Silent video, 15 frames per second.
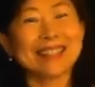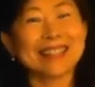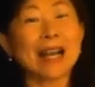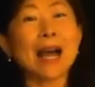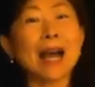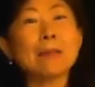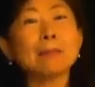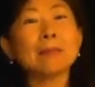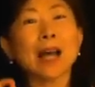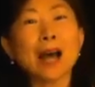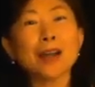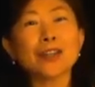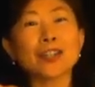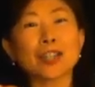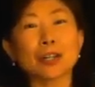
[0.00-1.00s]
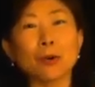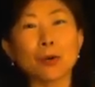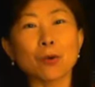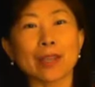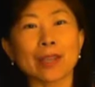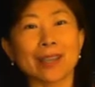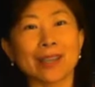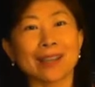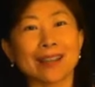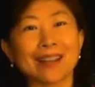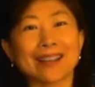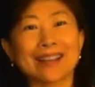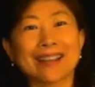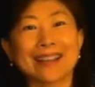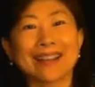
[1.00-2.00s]
I'm not joking.
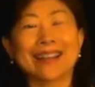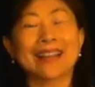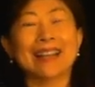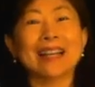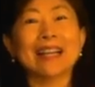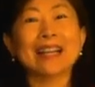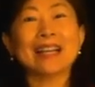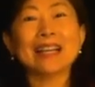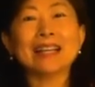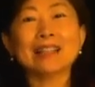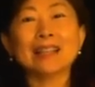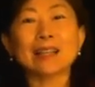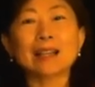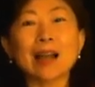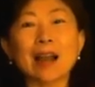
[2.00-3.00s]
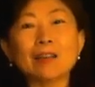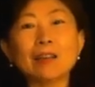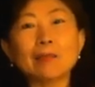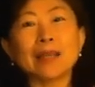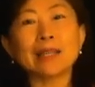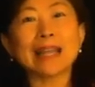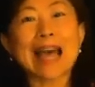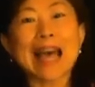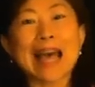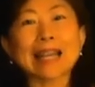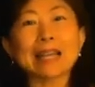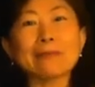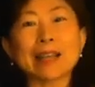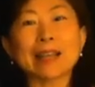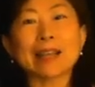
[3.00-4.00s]
The government
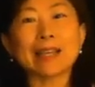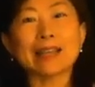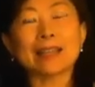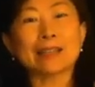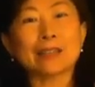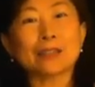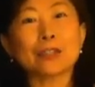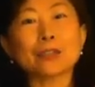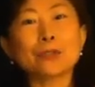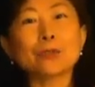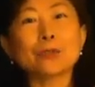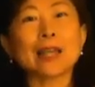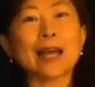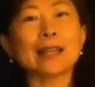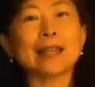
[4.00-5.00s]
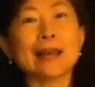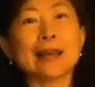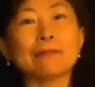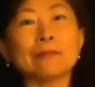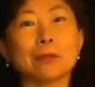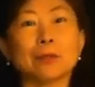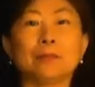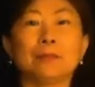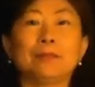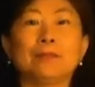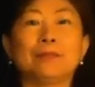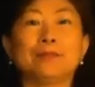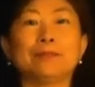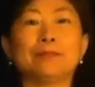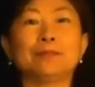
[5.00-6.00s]
elevated to that level.
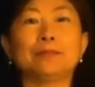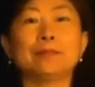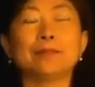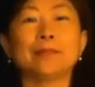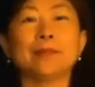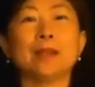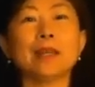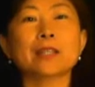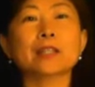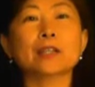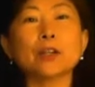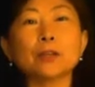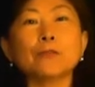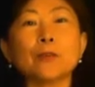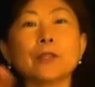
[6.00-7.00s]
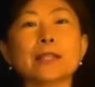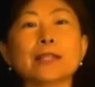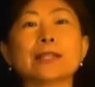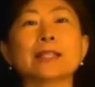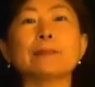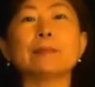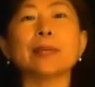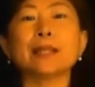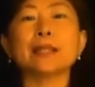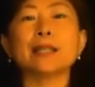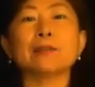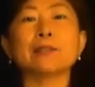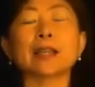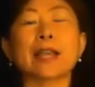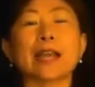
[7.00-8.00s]
It's good for the stability
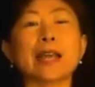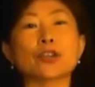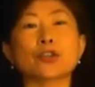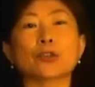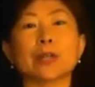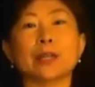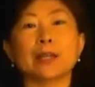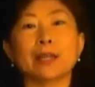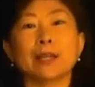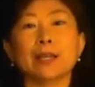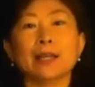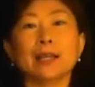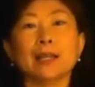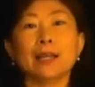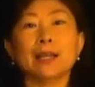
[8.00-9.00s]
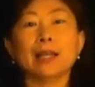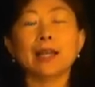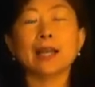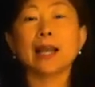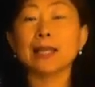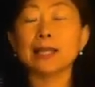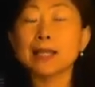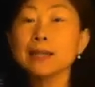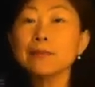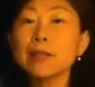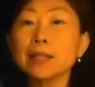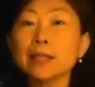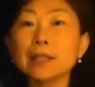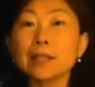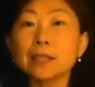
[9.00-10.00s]
of the country. And even
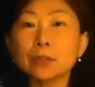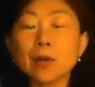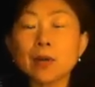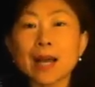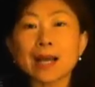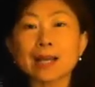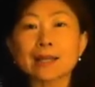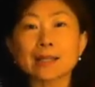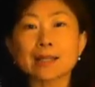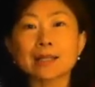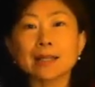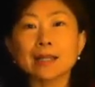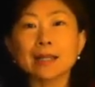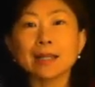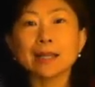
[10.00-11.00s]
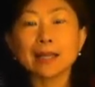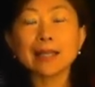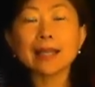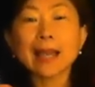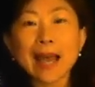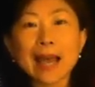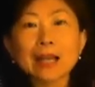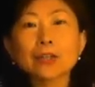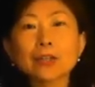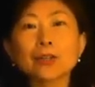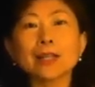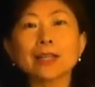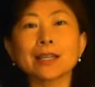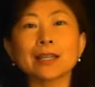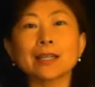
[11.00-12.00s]
in the US, they
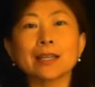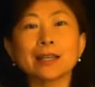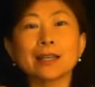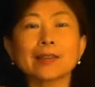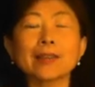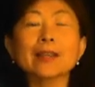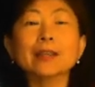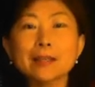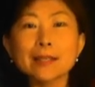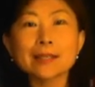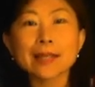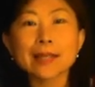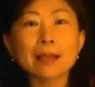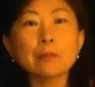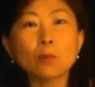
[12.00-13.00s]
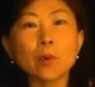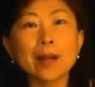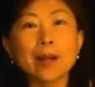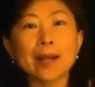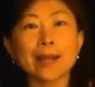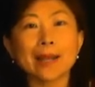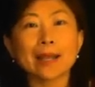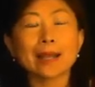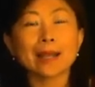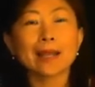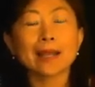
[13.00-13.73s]
actually think the same way.